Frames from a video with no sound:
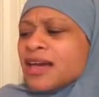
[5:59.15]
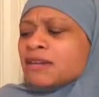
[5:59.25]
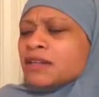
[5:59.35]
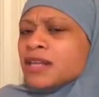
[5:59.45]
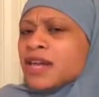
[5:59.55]

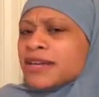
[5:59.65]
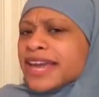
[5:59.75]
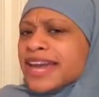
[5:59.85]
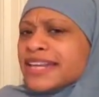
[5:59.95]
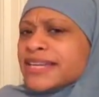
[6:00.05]

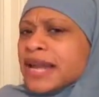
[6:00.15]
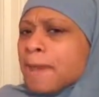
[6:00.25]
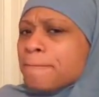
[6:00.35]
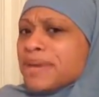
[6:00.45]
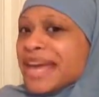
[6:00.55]
looking
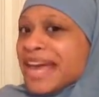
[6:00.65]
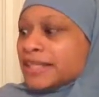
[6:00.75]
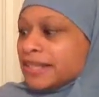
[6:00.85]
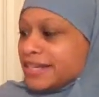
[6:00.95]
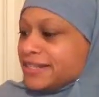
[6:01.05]

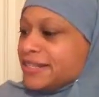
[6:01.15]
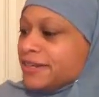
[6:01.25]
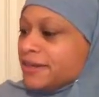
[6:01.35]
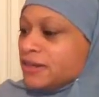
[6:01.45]
piglet.